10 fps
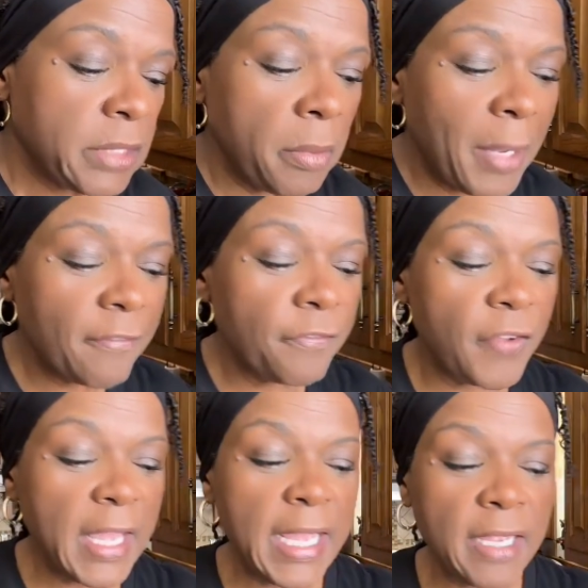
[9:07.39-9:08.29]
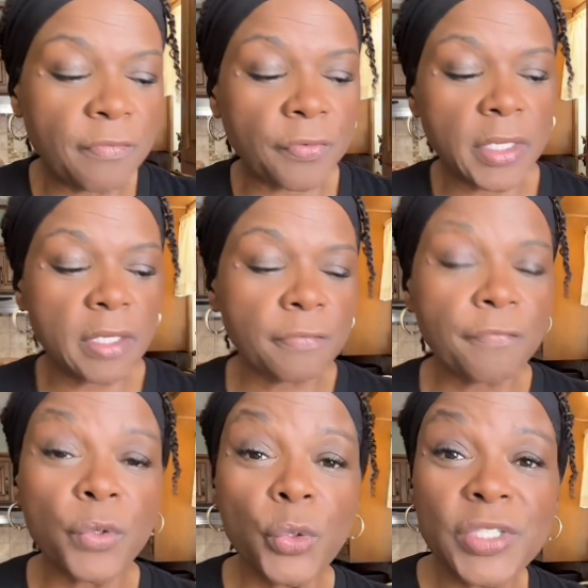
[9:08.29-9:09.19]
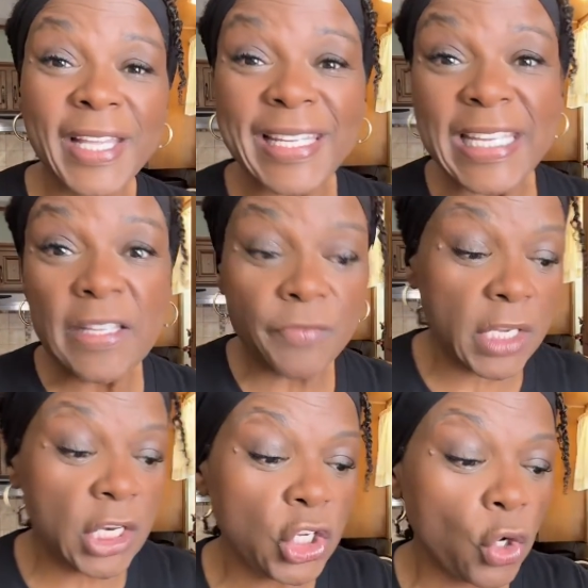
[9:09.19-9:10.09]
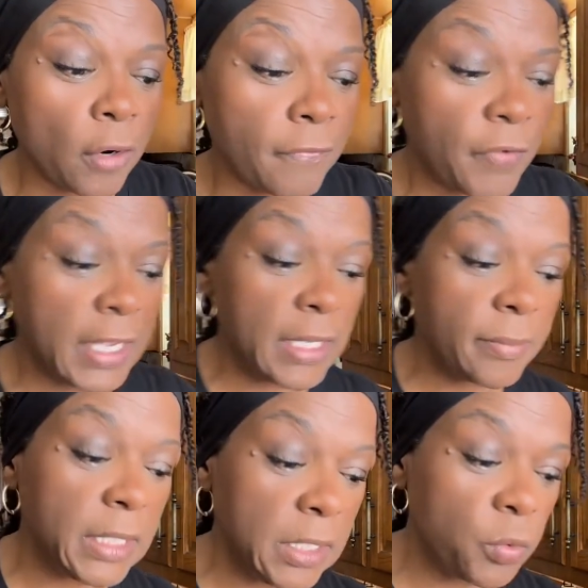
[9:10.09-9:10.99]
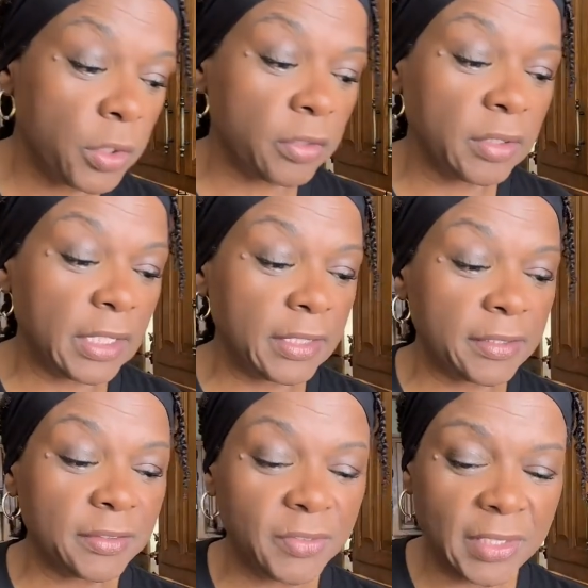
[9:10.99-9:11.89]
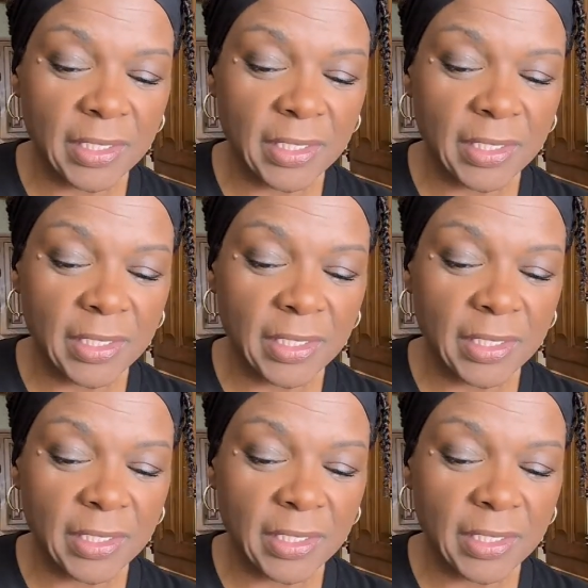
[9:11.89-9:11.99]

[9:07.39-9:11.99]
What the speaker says: Some of my favorite foods that even your family will love.